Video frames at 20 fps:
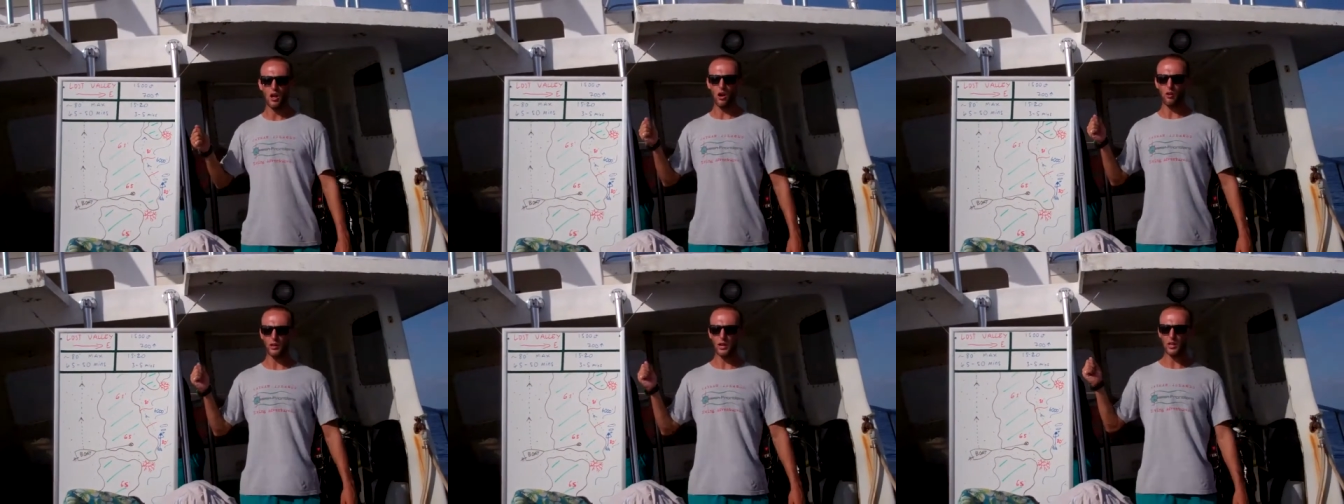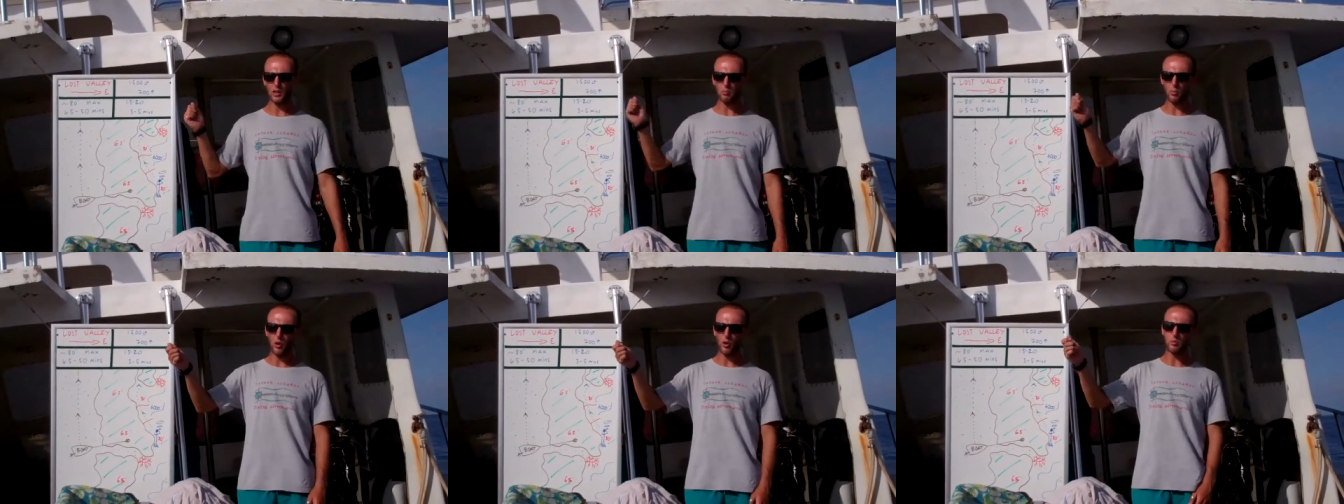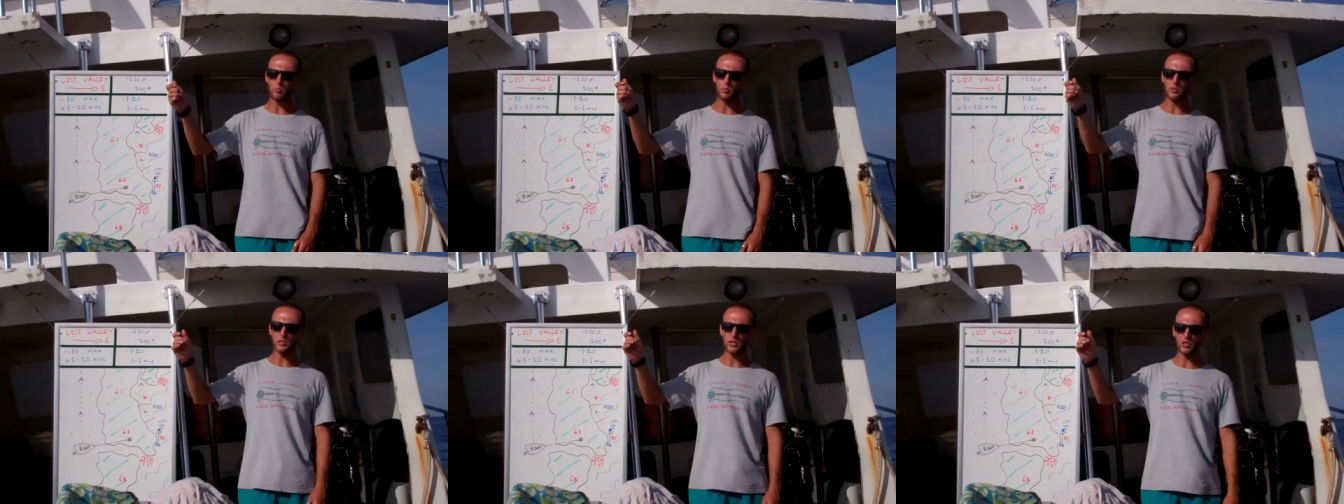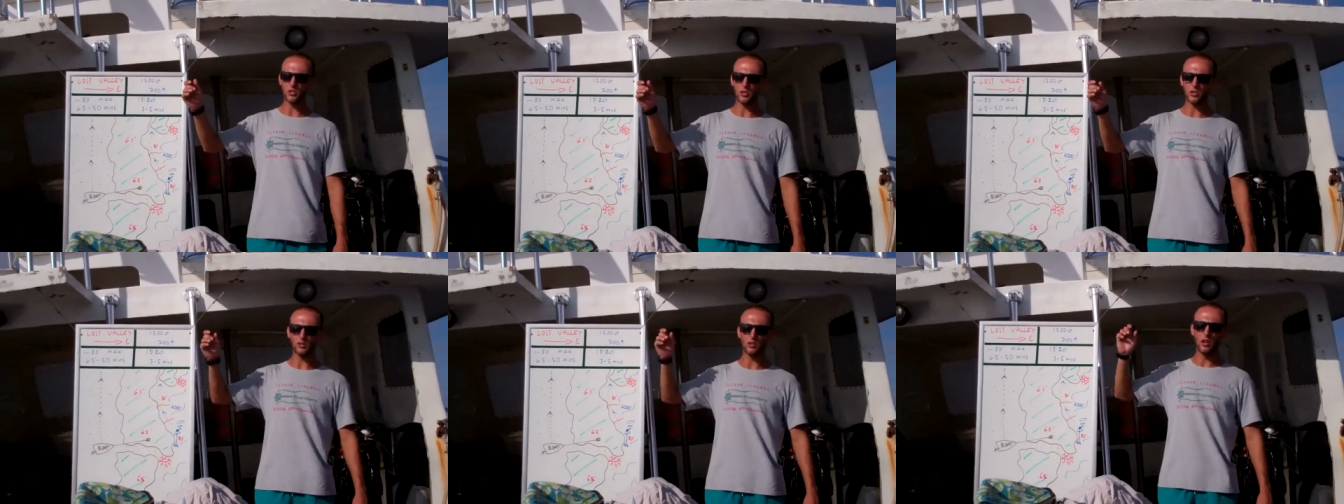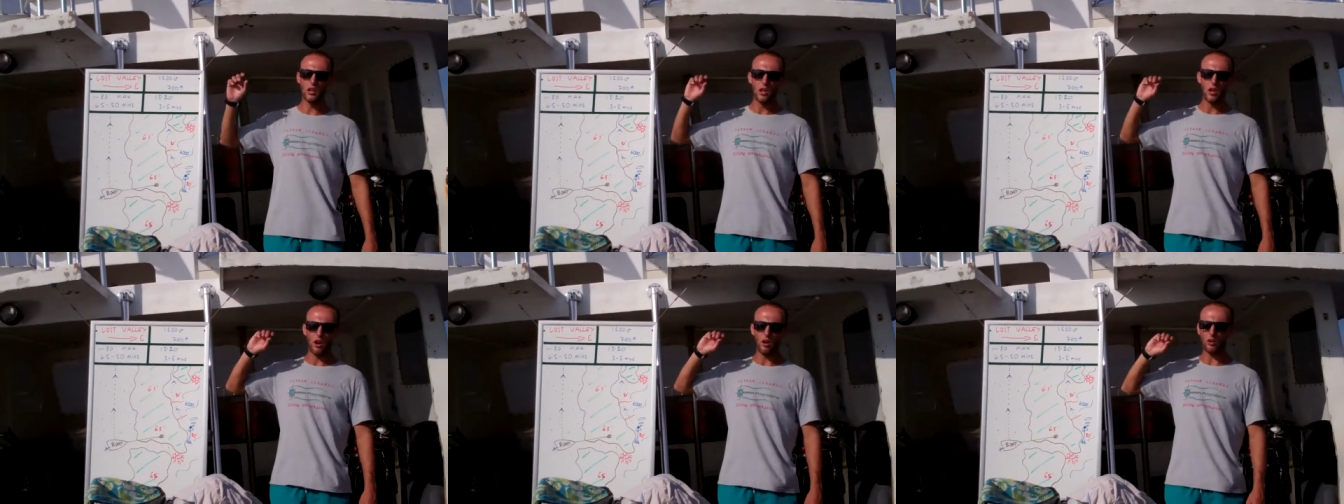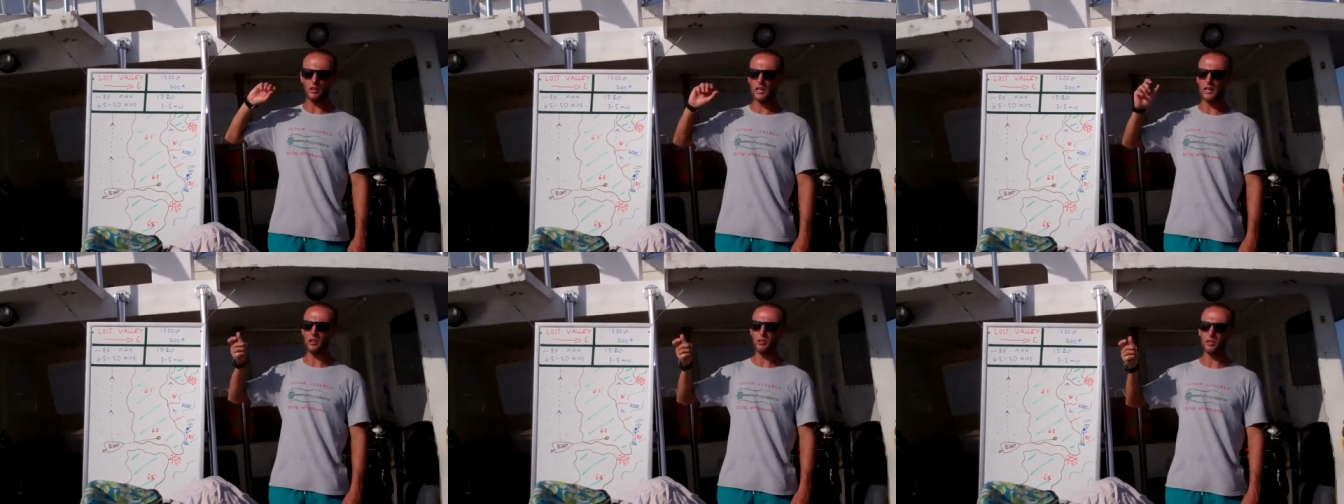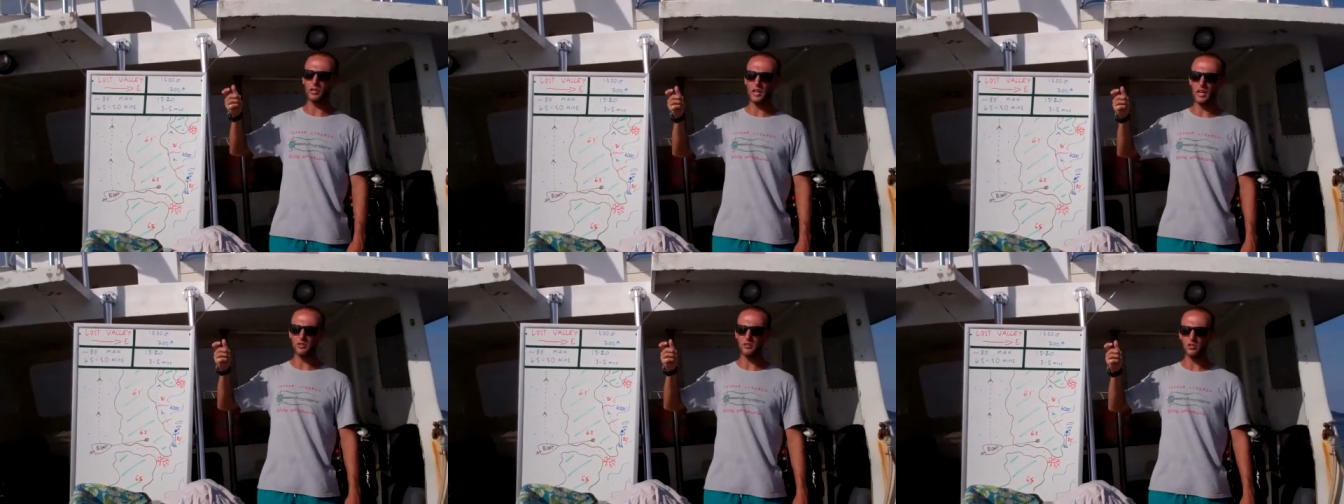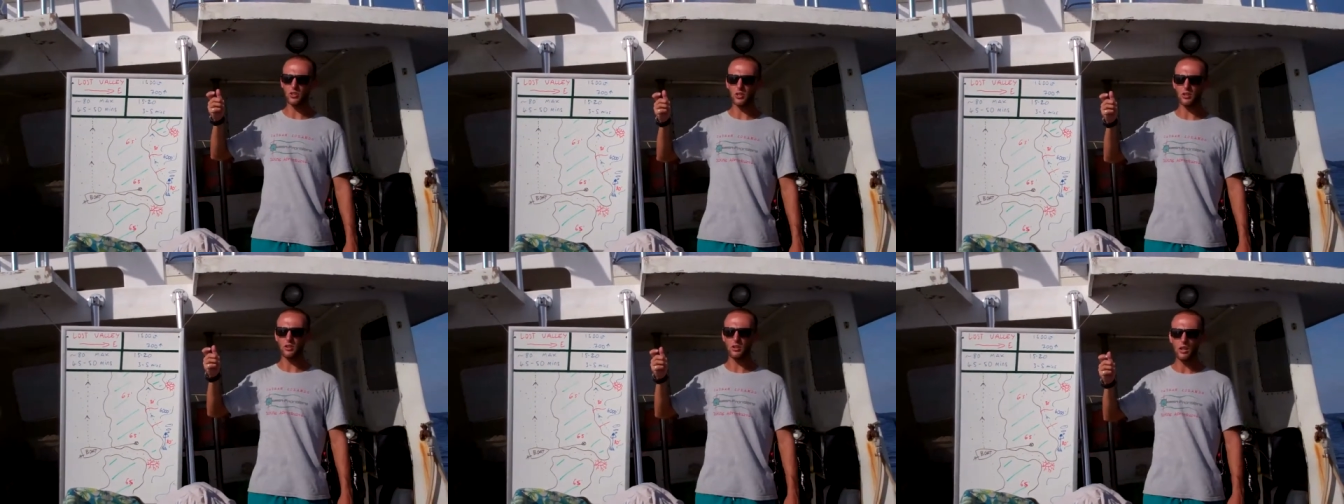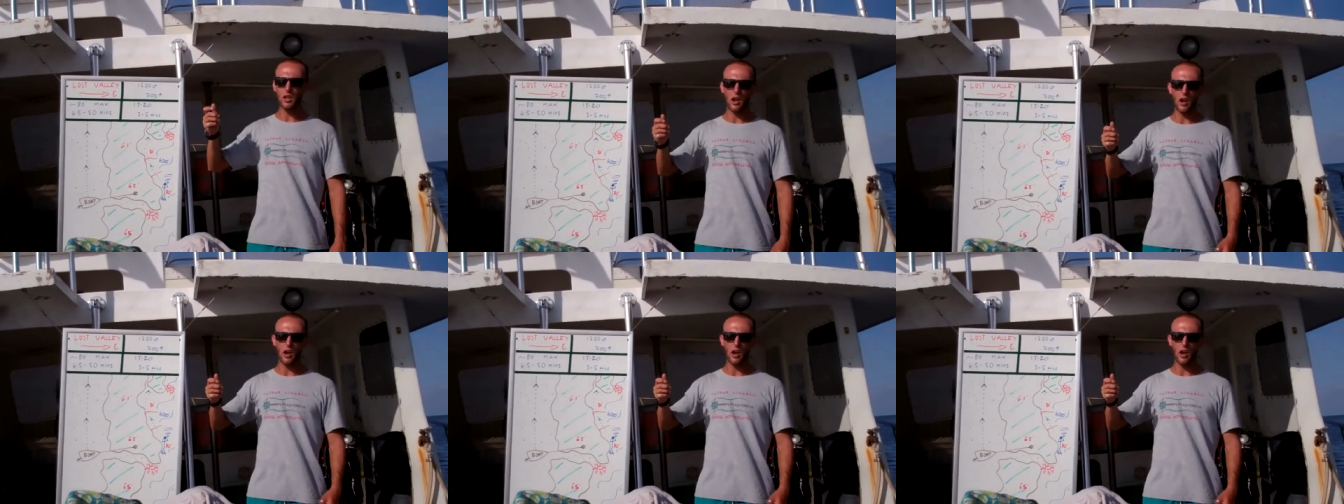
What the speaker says: I'll get the boat in position, I'll kill the engine.